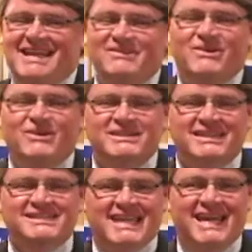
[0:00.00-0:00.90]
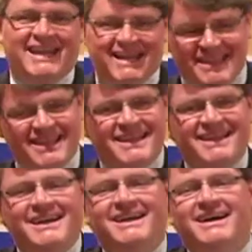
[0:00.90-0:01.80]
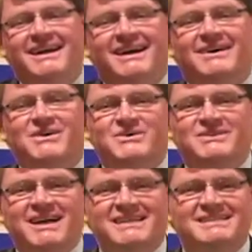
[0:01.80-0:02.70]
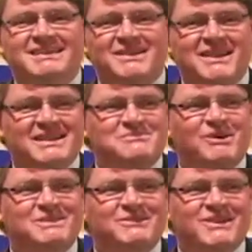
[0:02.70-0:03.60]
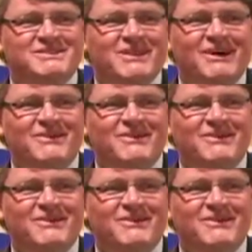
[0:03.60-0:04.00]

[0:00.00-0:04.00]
course, there's Hannah, who does, as most of us know.